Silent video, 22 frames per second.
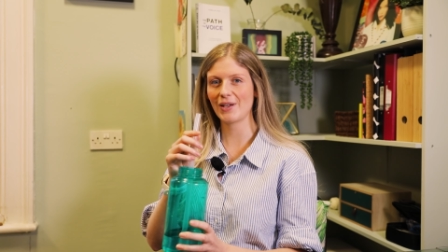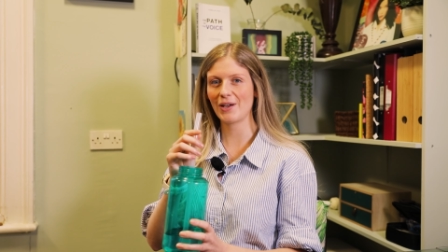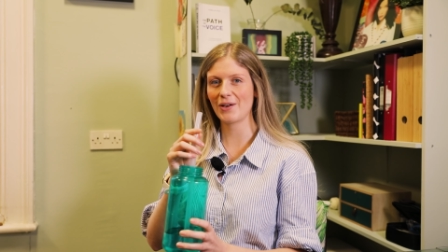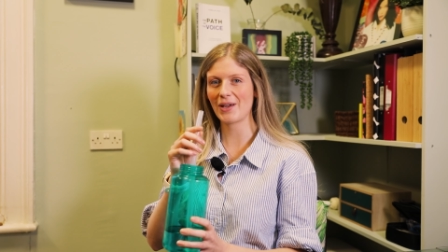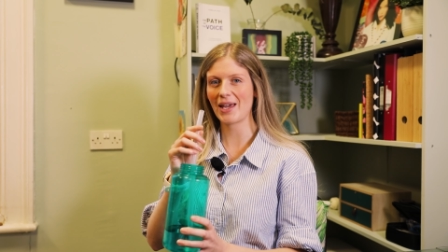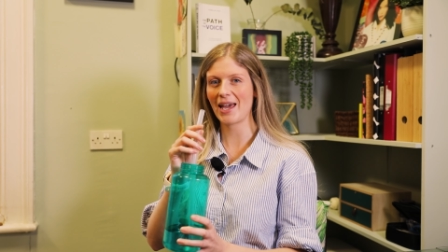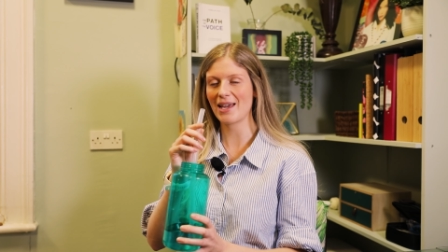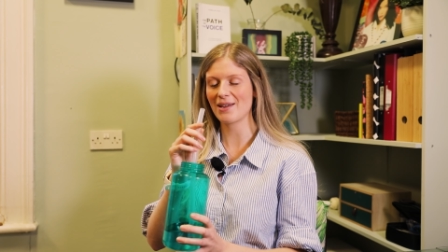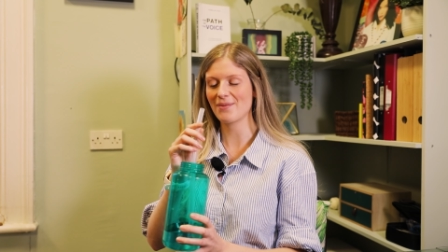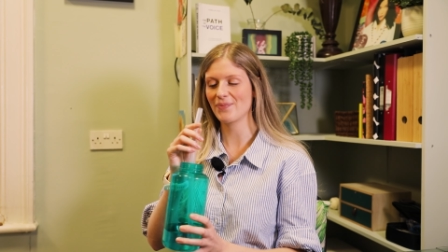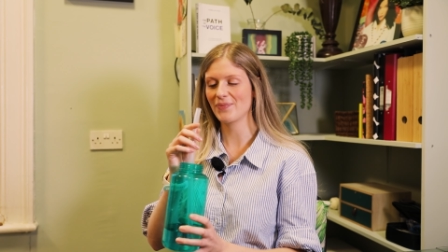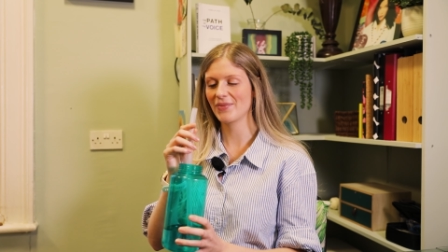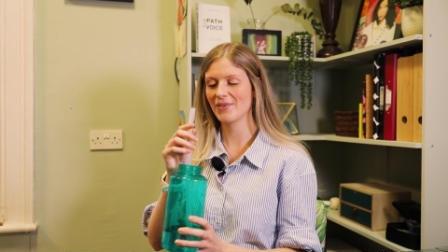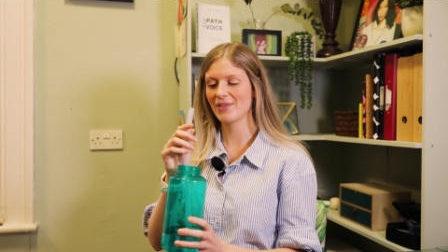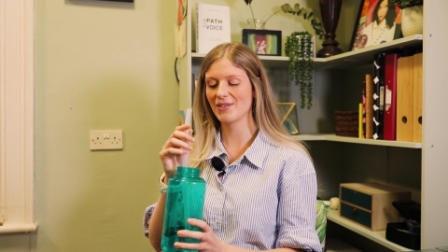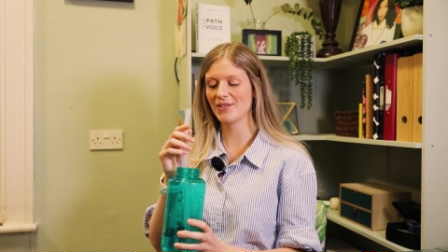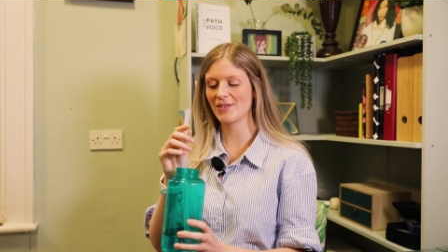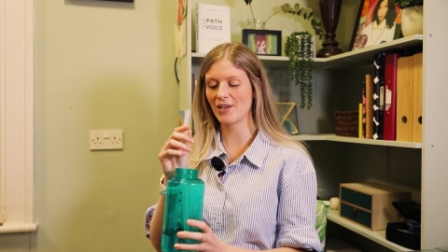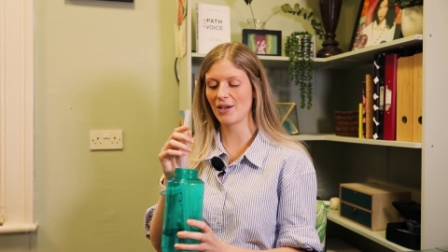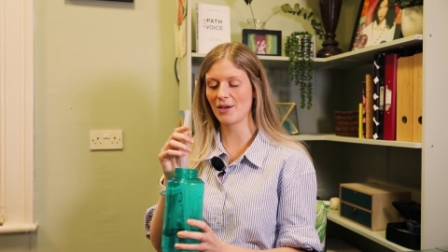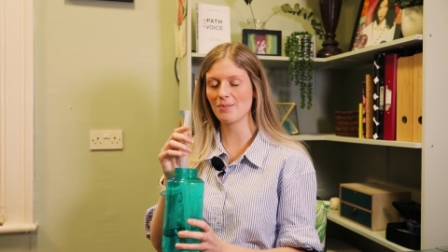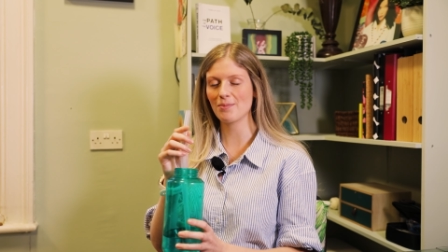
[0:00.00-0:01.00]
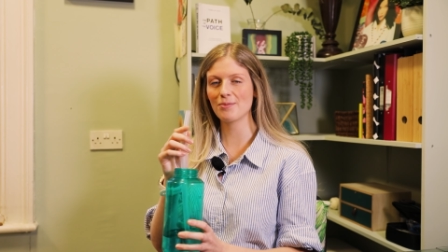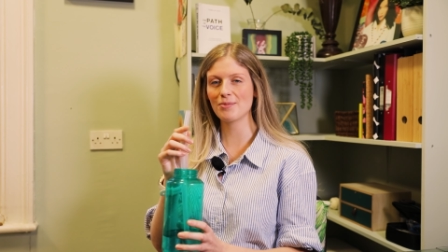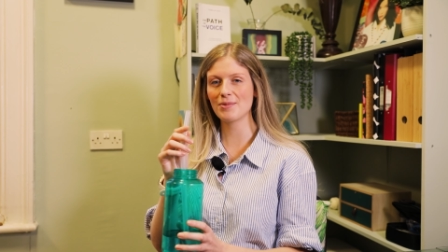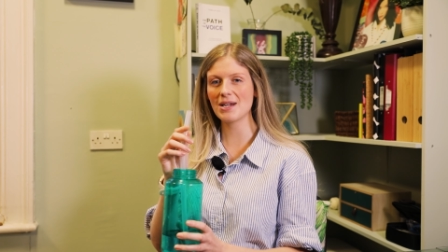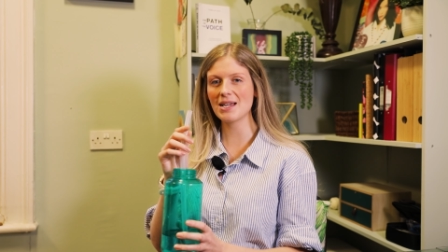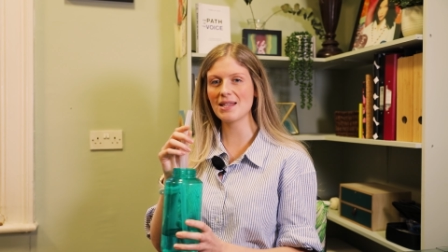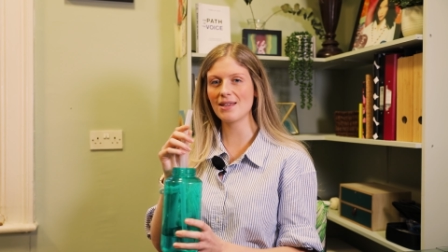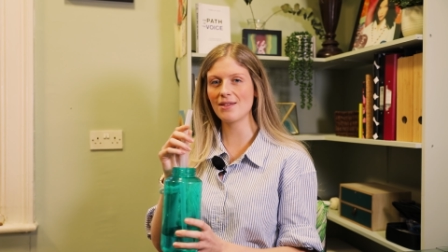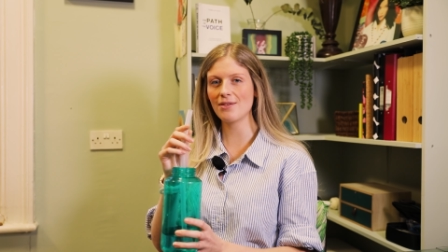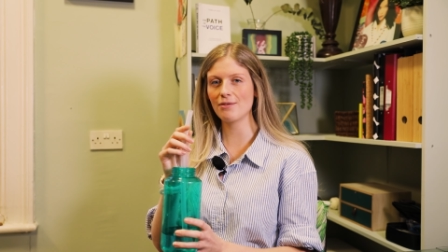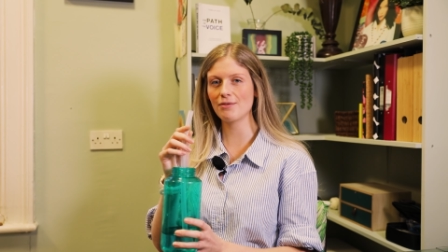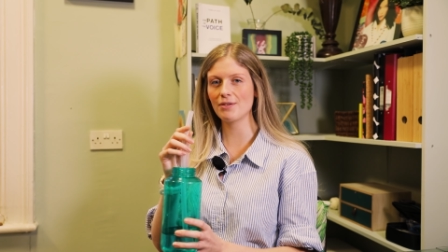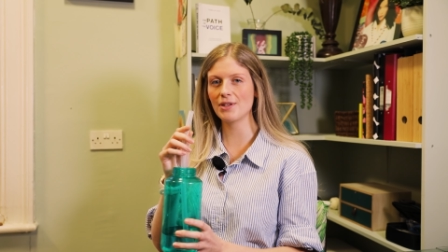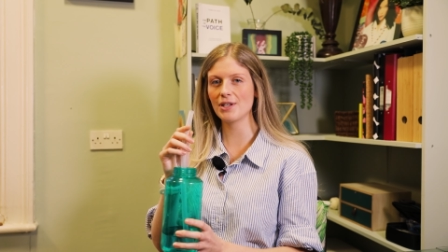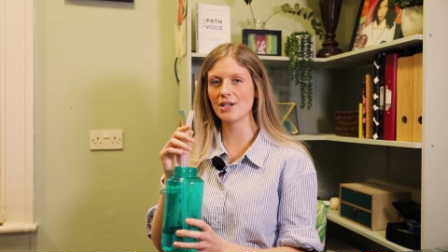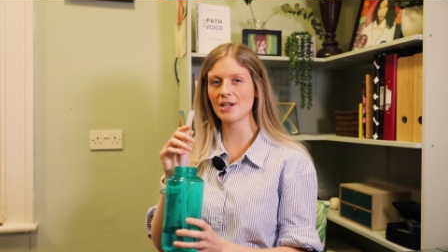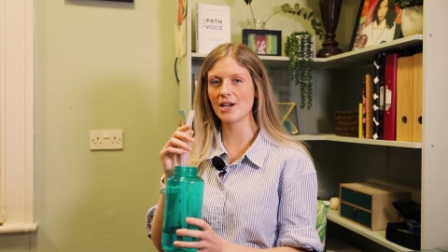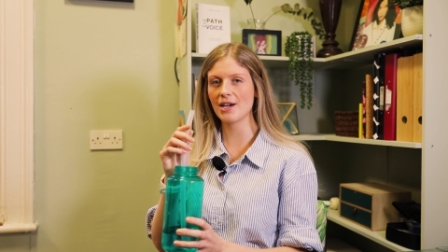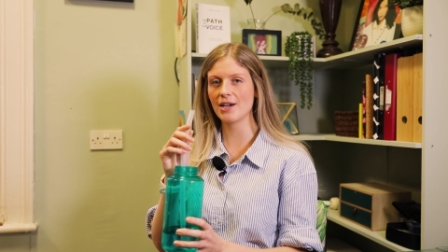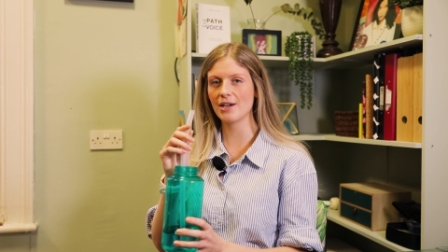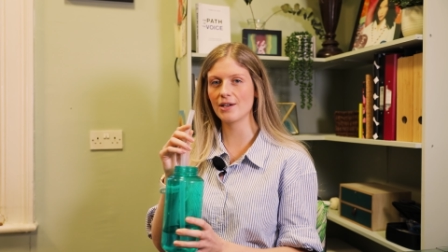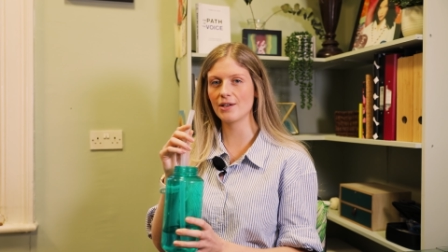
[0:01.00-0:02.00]
Okay, so breathe in through the
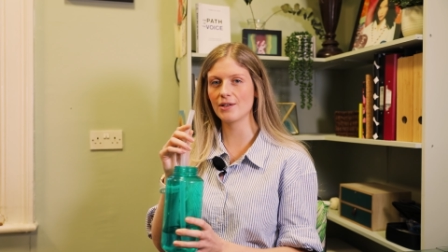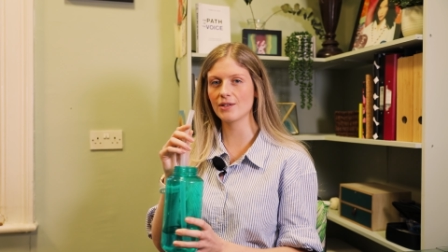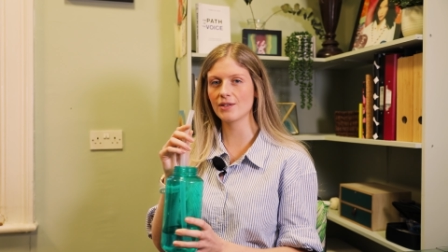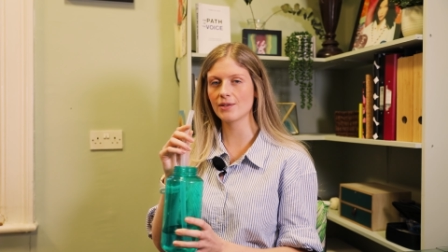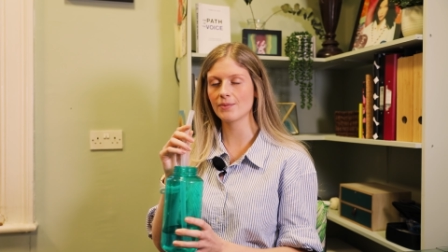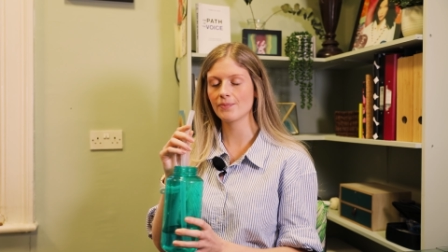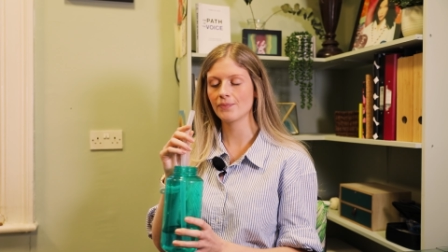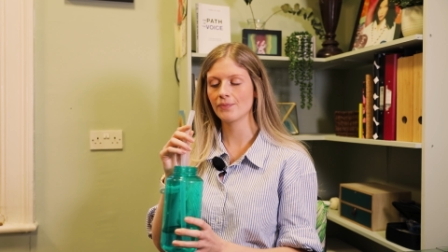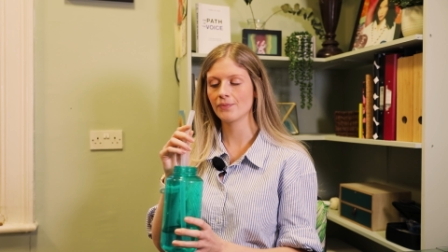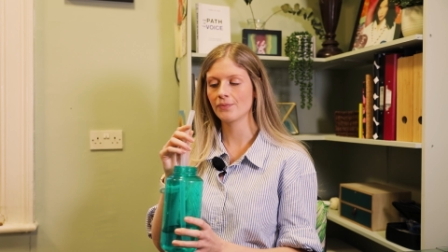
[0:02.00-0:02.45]
nose